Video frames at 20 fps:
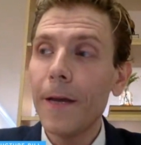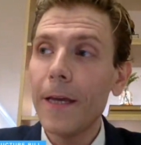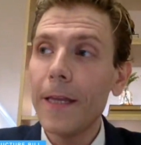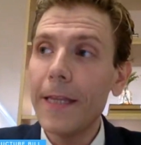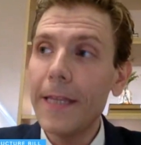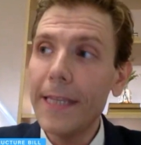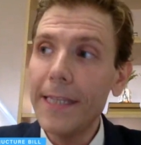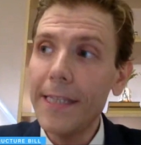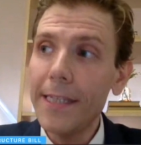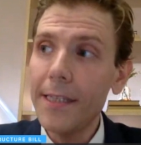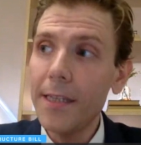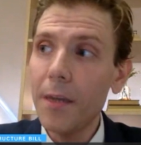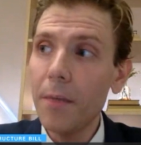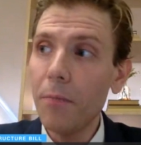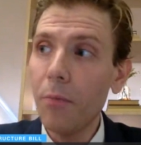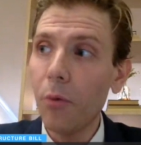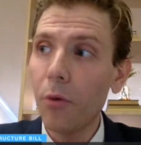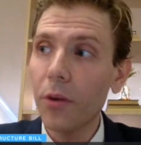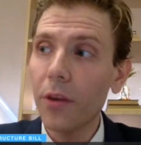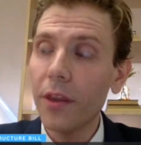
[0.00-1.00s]
this is an
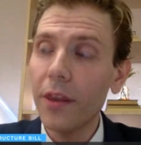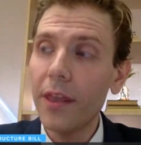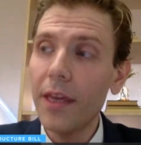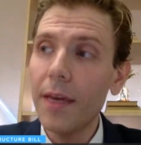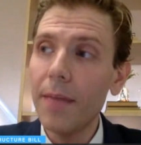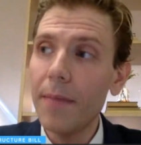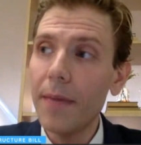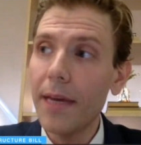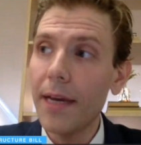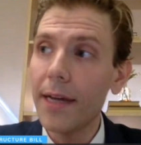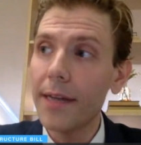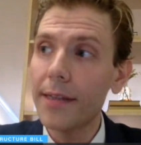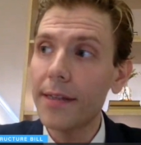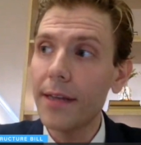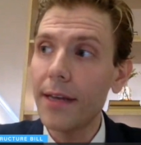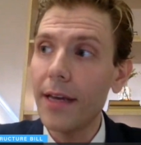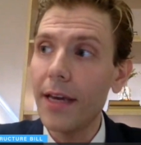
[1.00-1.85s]
important thing because